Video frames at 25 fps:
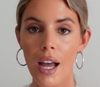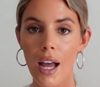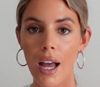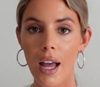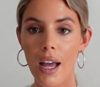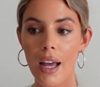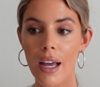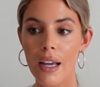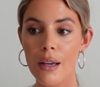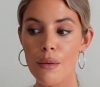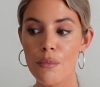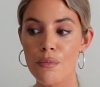
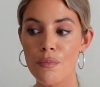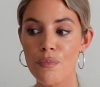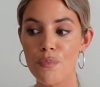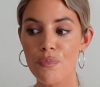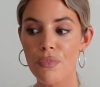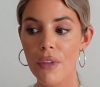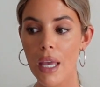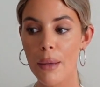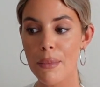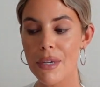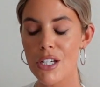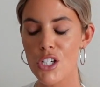Um,
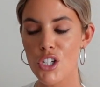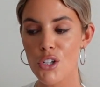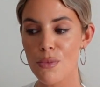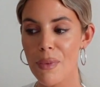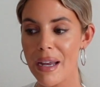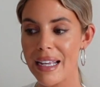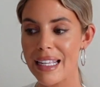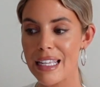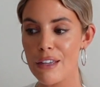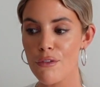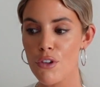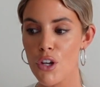I mean, she
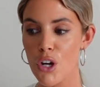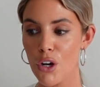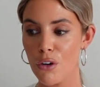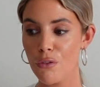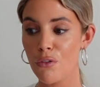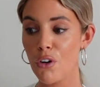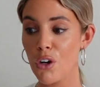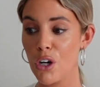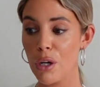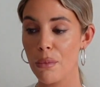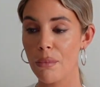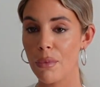might give you her
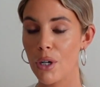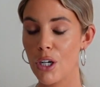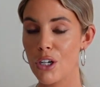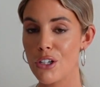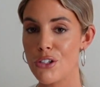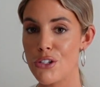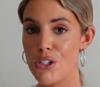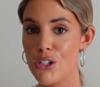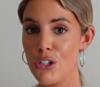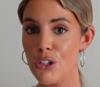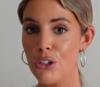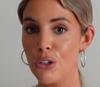phone number
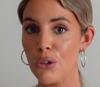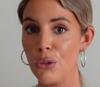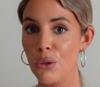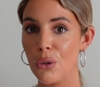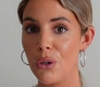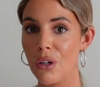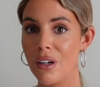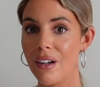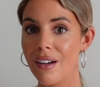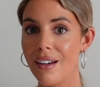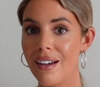to